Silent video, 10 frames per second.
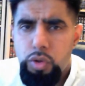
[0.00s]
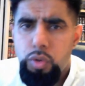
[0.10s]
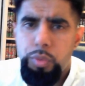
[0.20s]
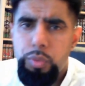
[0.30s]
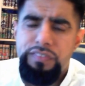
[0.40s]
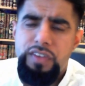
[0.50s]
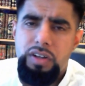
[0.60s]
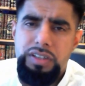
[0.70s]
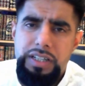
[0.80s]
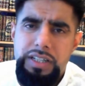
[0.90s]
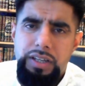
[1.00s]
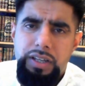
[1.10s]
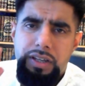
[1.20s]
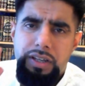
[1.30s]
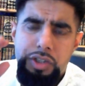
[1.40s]
all, we've got
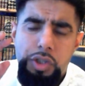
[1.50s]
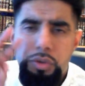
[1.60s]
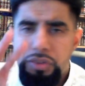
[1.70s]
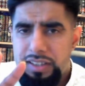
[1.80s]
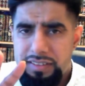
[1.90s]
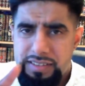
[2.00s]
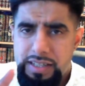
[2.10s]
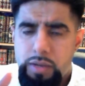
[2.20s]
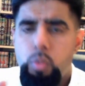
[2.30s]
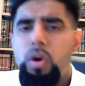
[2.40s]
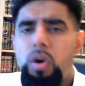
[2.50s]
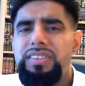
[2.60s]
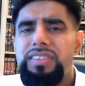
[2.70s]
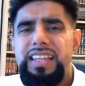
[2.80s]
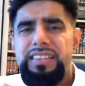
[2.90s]
two things here.
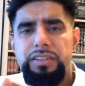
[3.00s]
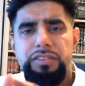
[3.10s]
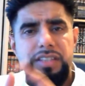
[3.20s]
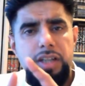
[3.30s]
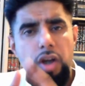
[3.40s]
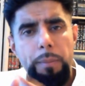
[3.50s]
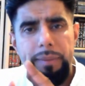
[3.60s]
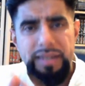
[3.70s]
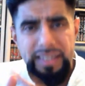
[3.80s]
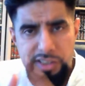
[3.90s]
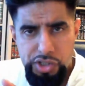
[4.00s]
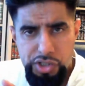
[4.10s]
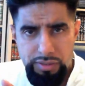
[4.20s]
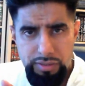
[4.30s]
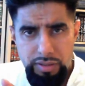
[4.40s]
One, that there is a
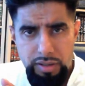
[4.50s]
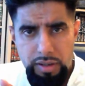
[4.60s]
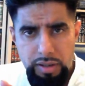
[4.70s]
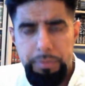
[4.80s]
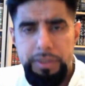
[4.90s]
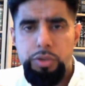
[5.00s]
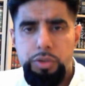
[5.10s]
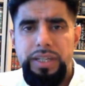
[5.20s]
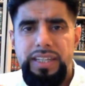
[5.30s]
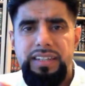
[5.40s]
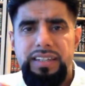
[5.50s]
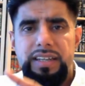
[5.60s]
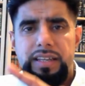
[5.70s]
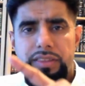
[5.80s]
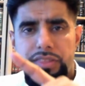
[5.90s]
combination between
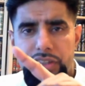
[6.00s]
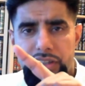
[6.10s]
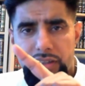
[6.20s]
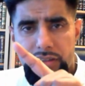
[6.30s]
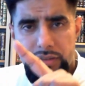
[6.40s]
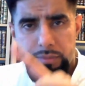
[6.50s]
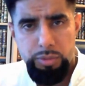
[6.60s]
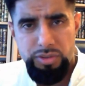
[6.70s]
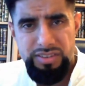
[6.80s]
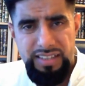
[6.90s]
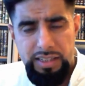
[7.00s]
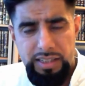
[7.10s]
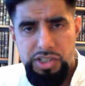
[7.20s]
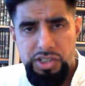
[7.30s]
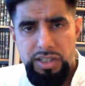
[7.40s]
the
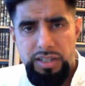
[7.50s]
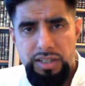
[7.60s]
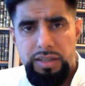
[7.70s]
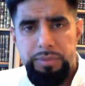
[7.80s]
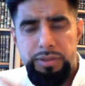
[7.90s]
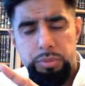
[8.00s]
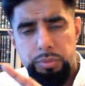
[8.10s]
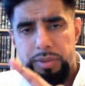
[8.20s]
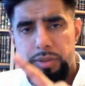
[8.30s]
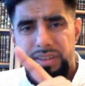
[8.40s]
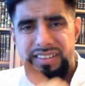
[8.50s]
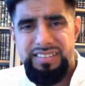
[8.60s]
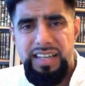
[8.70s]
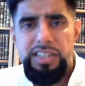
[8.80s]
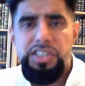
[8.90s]
mustache, between the
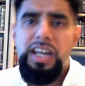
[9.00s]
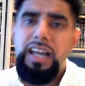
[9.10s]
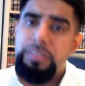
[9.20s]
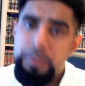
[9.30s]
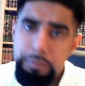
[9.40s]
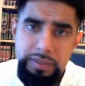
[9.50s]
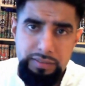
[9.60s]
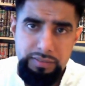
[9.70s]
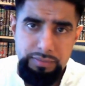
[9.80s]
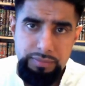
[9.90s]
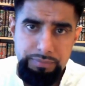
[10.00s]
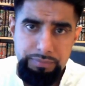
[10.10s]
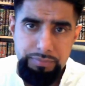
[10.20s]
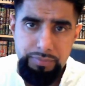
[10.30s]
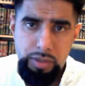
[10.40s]
tash and the beard.
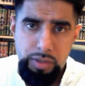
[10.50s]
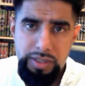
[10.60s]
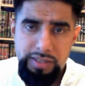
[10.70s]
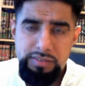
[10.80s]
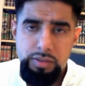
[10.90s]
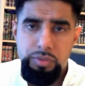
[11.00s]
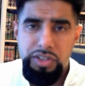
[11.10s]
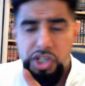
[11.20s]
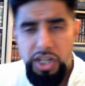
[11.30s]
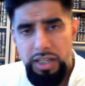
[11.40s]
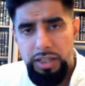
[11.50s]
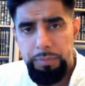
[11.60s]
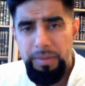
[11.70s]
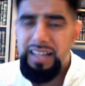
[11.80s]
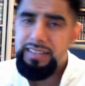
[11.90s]
Okay, so the
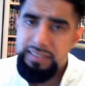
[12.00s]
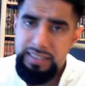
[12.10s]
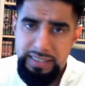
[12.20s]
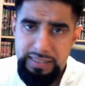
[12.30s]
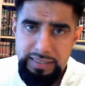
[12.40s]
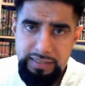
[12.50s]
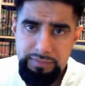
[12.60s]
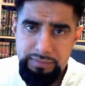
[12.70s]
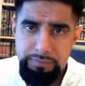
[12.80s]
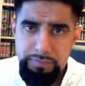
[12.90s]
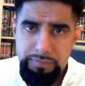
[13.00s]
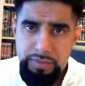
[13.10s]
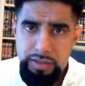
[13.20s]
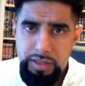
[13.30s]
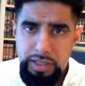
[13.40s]
sharib and the lihya
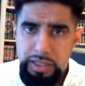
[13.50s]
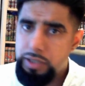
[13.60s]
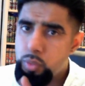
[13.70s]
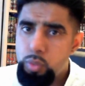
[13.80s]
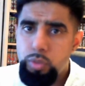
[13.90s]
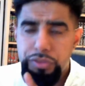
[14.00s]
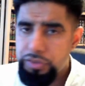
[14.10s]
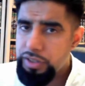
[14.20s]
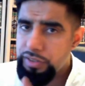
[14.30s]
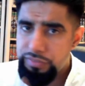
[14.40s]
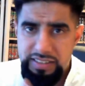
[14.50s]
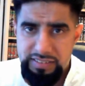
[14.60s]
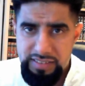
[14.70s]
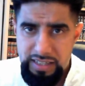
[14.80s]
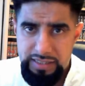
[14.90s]
in all three of
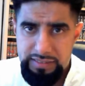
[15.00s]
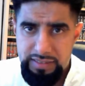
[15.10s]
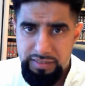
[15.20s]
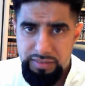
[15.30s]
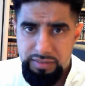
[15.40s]
these ahadith.